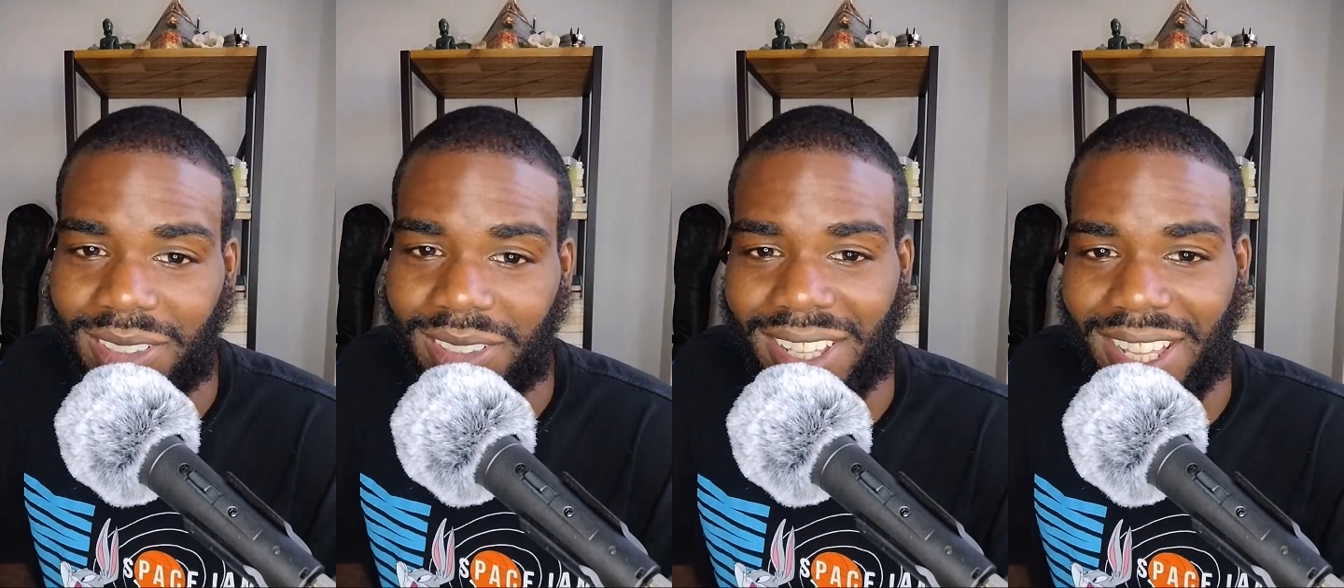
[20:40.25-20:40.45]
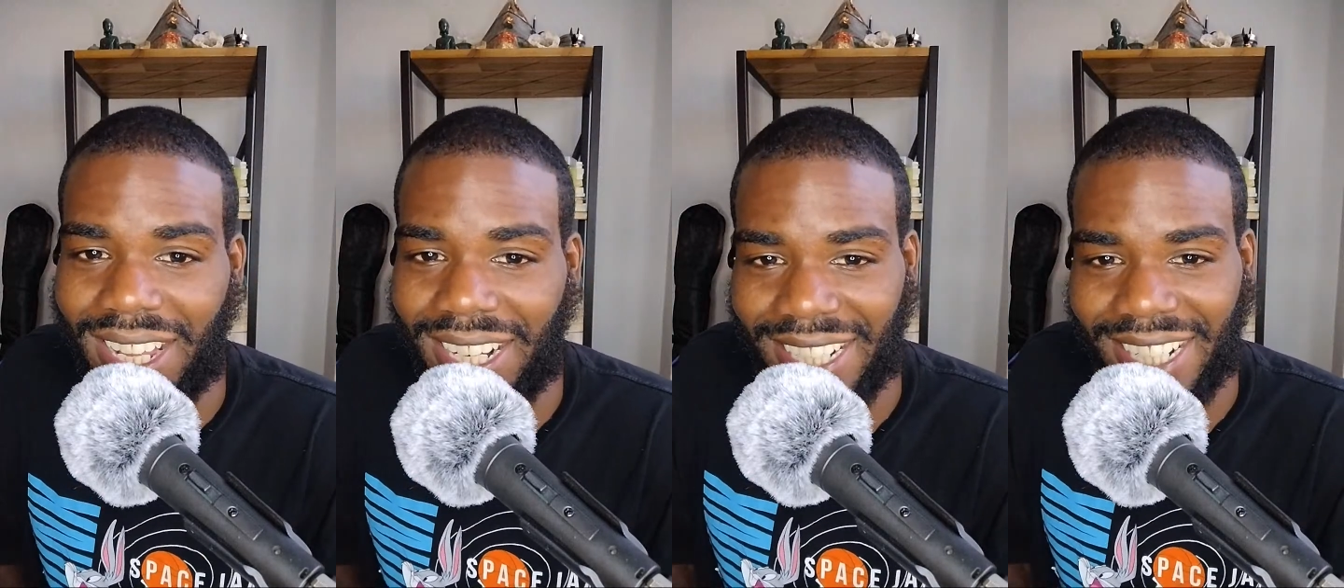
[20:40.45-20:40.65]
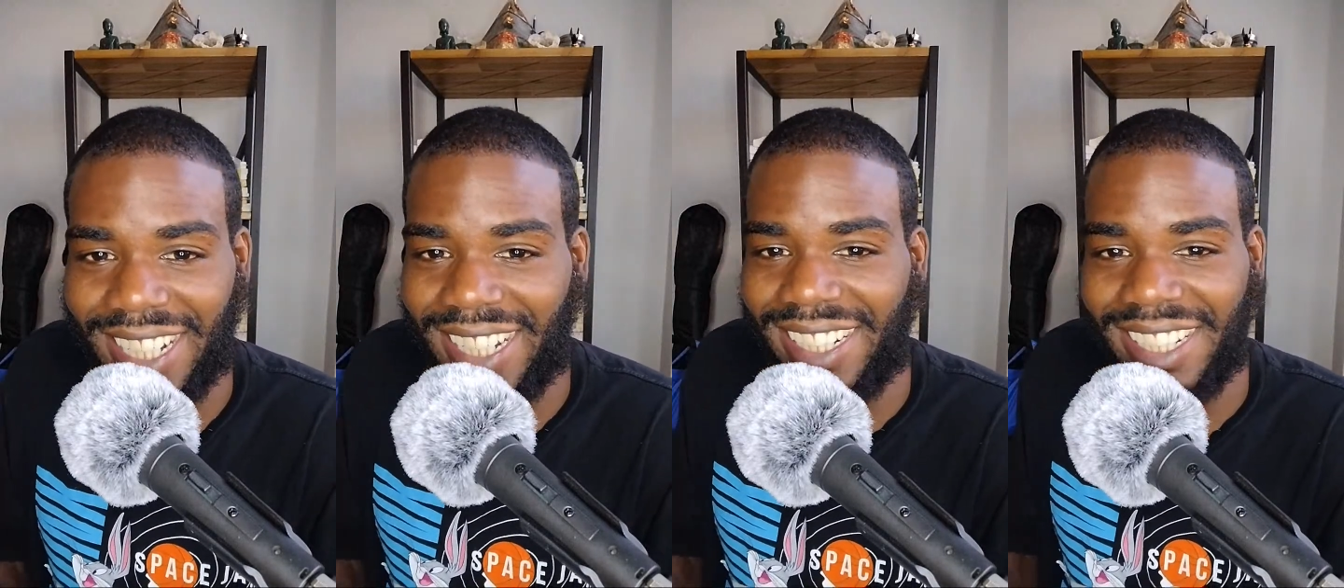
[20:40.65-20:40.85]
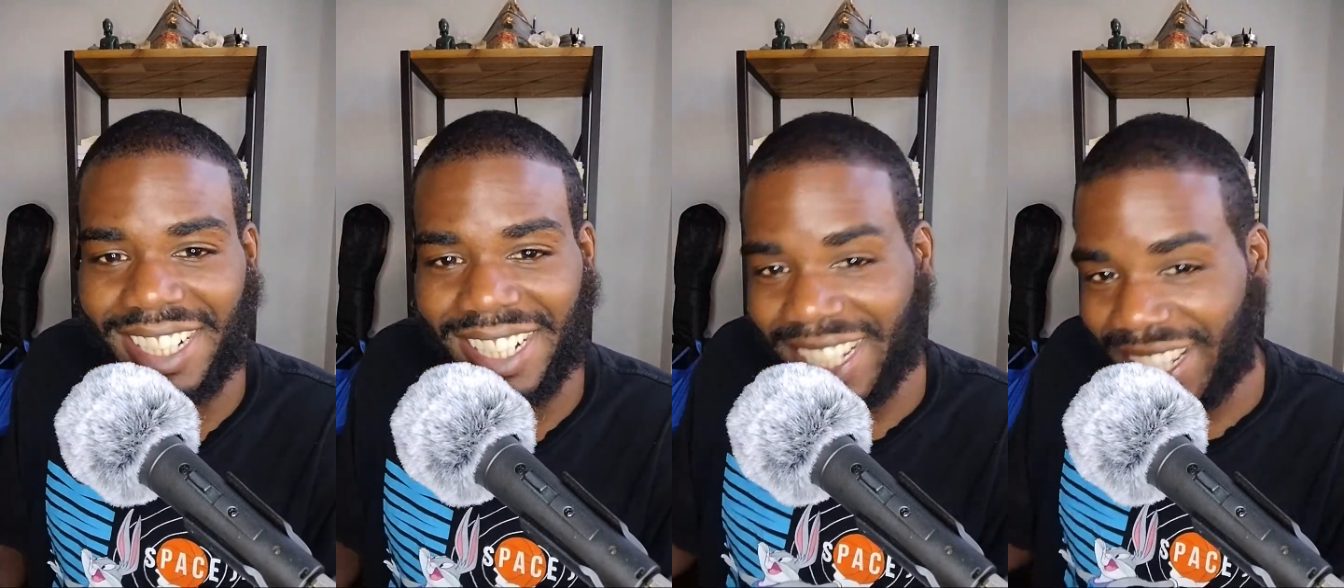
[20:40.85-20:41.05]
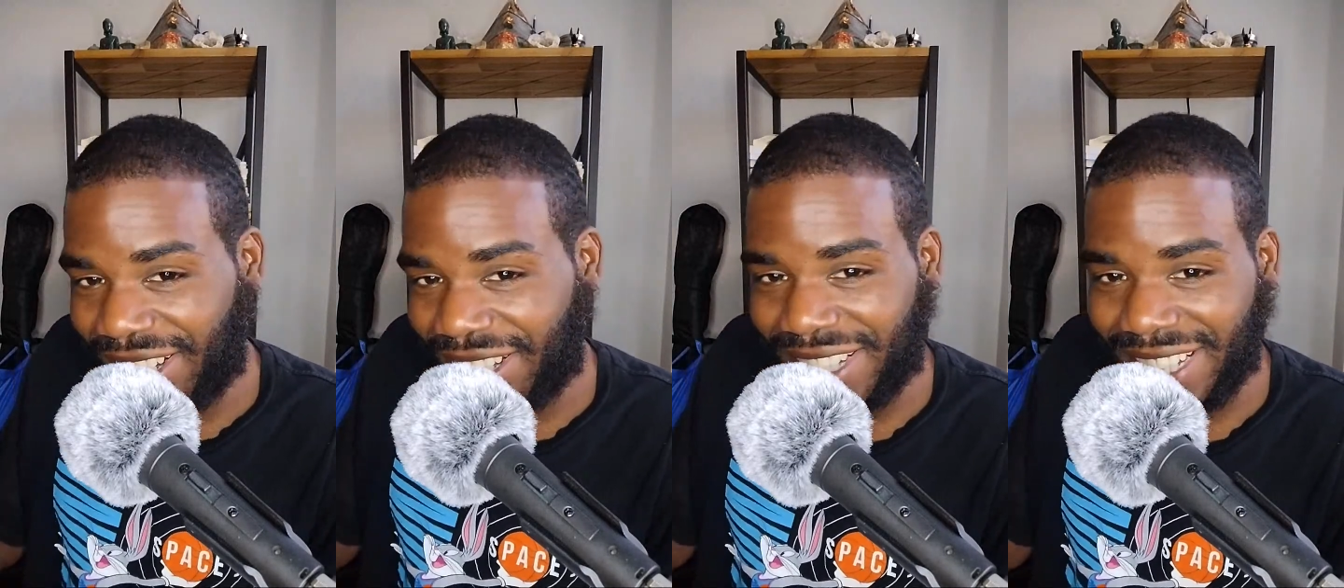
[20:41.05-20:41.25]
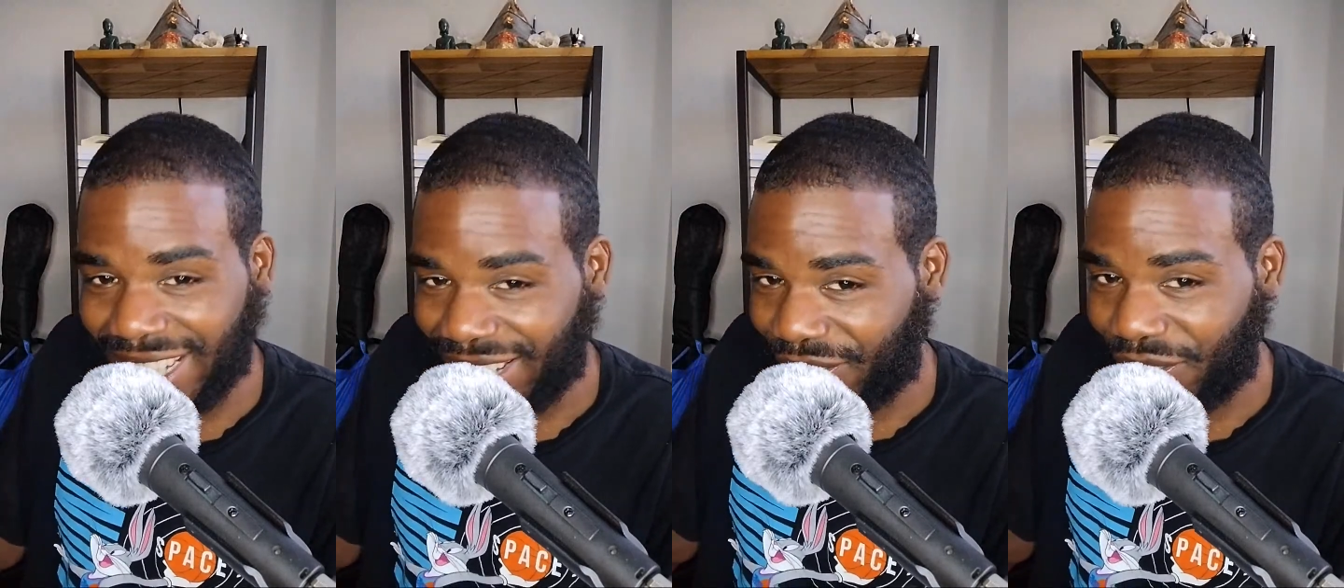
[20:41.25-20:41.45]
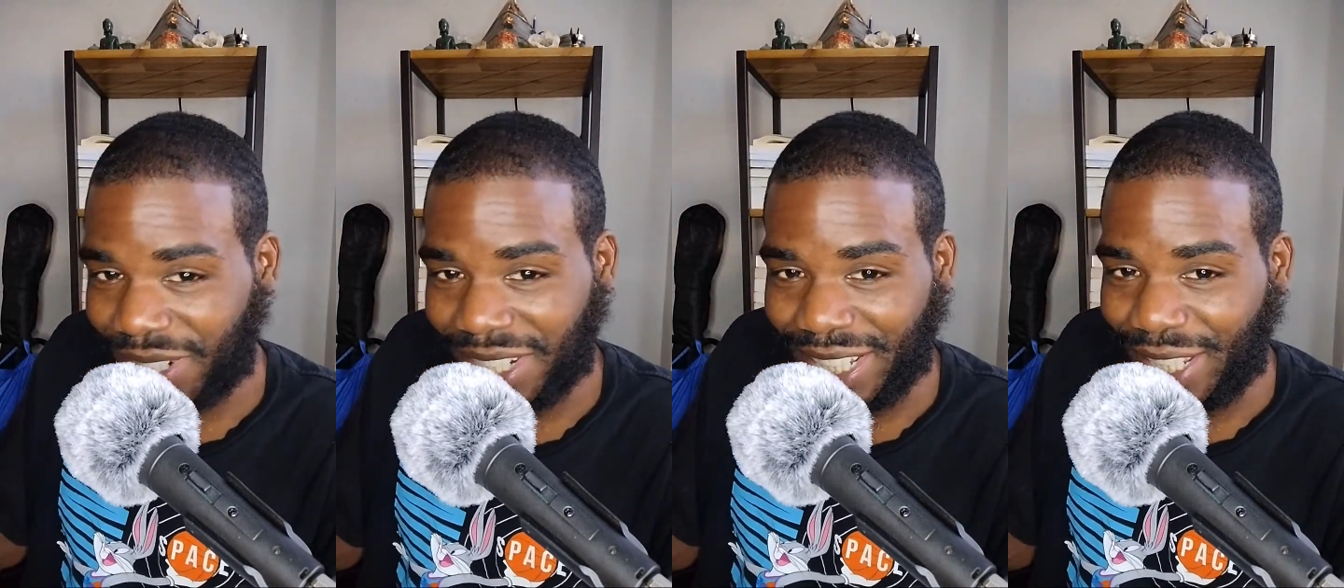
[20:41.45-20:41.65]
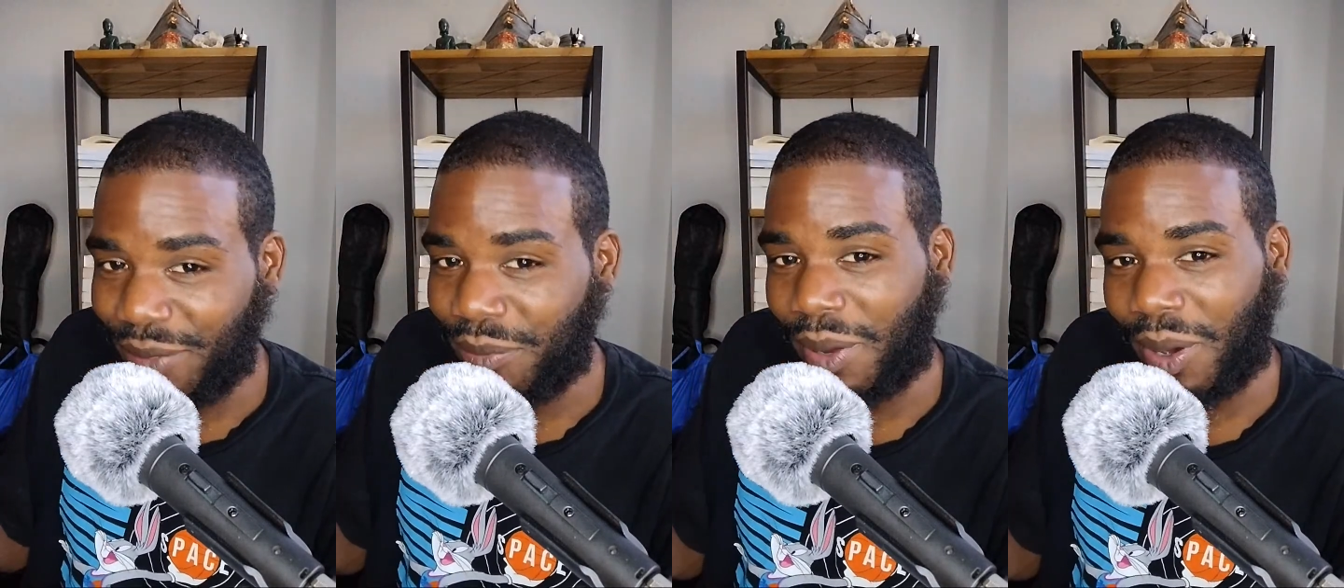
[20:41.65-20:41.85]
I didn't even
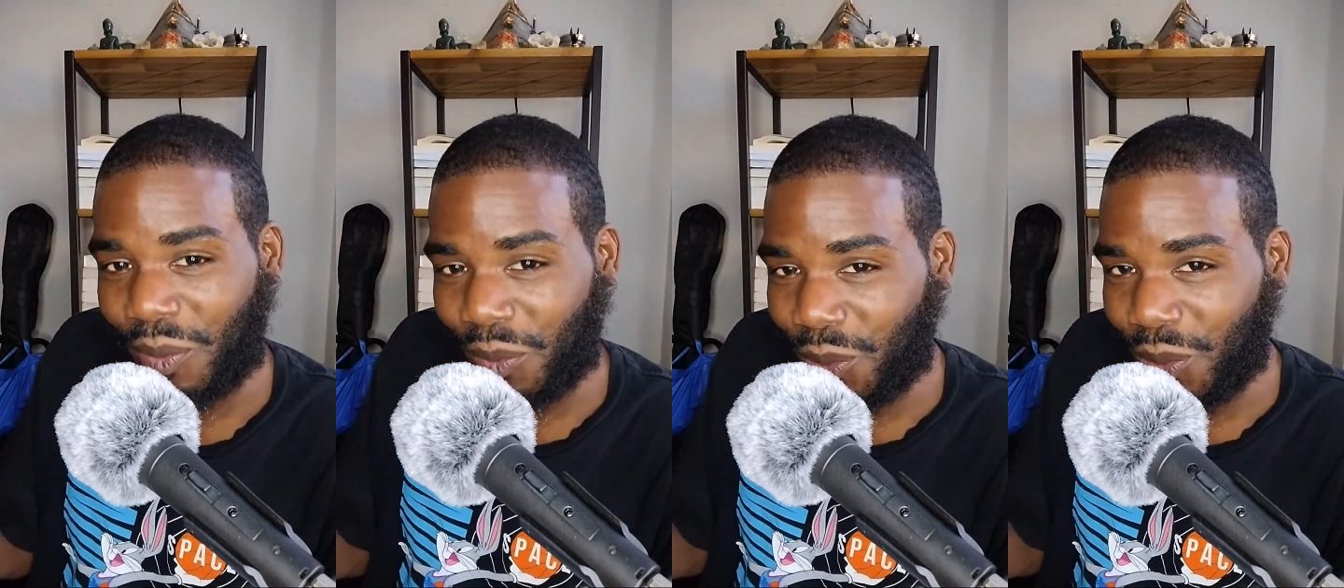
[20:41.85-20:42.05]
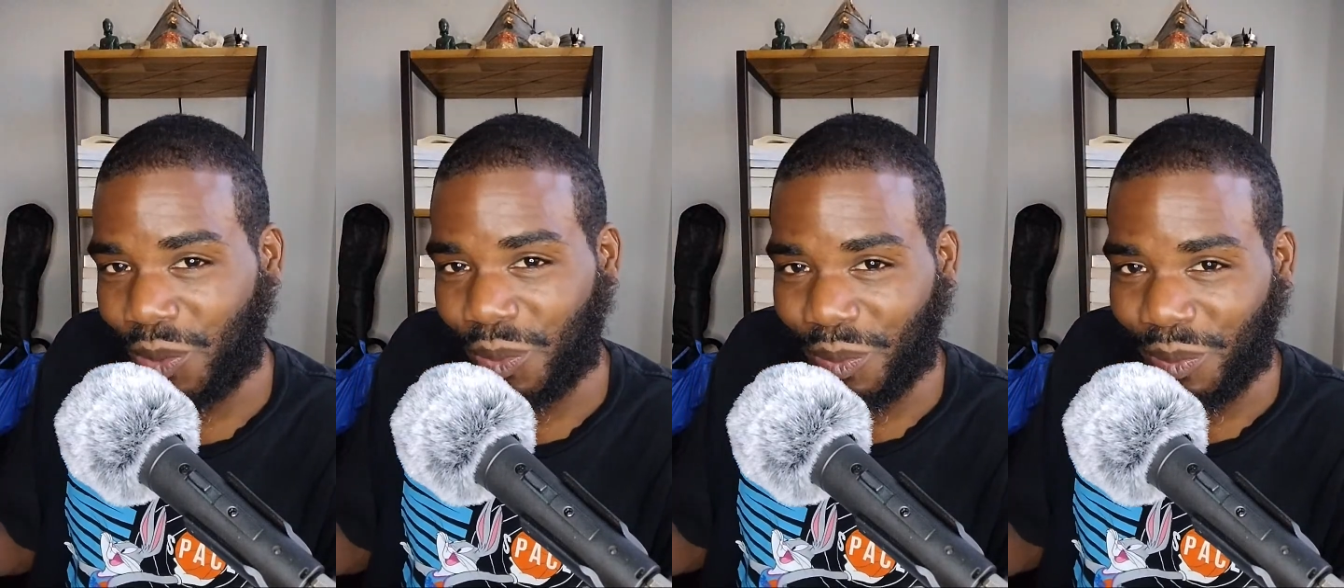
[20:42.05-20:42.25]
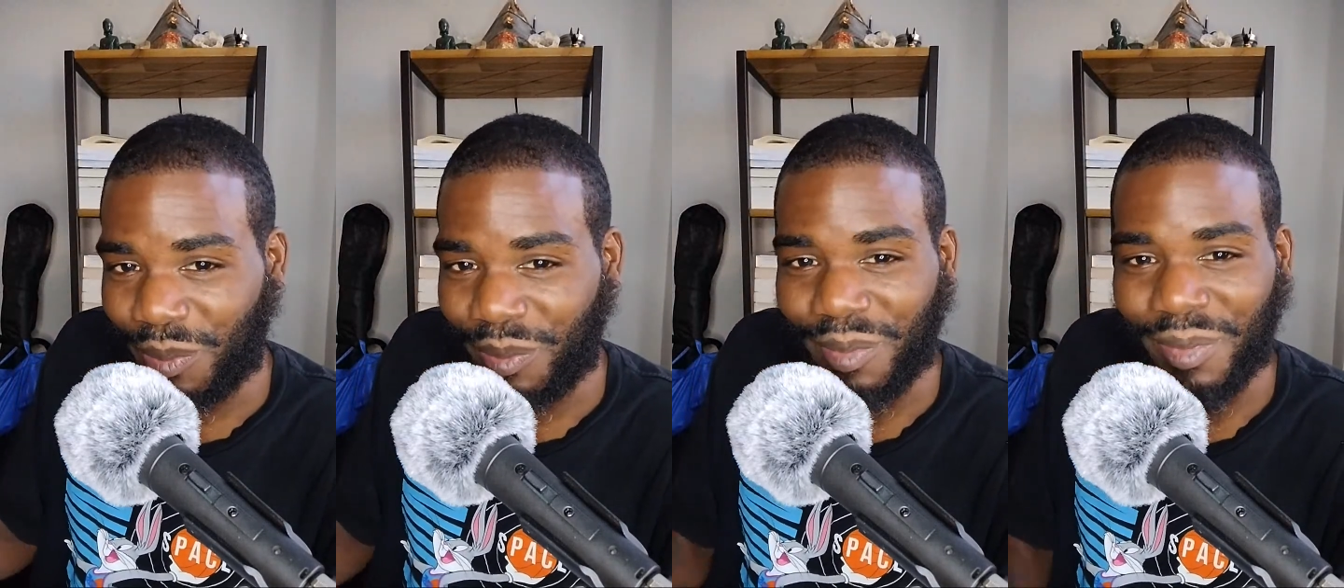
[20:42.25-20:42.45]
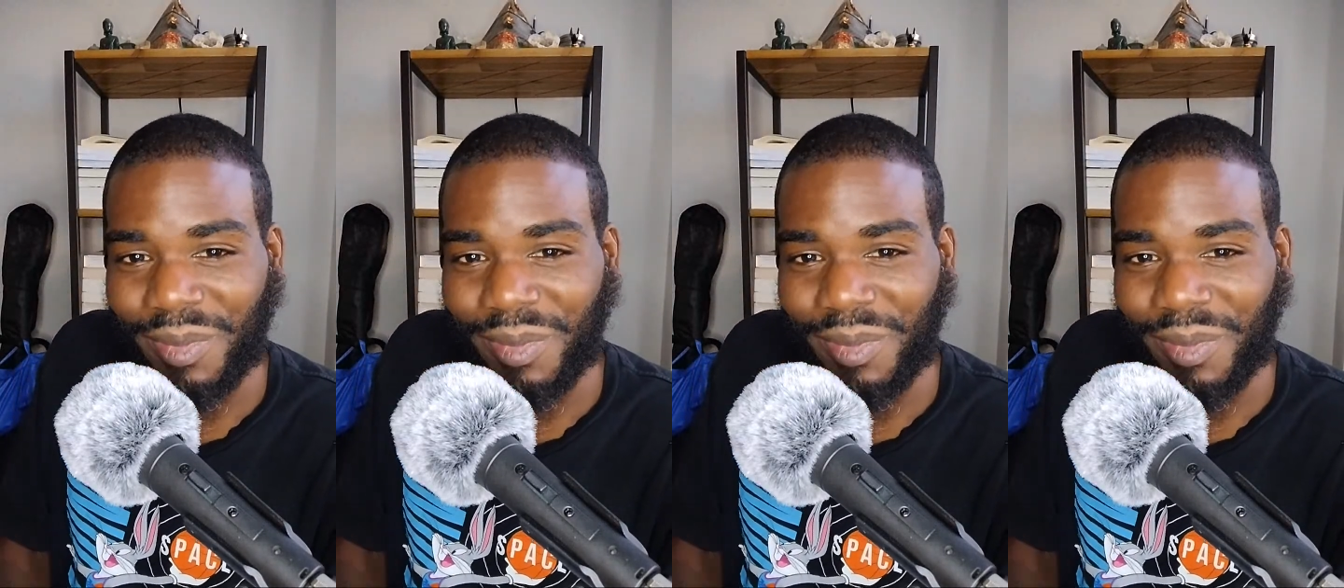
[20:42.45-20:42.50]
leave my room.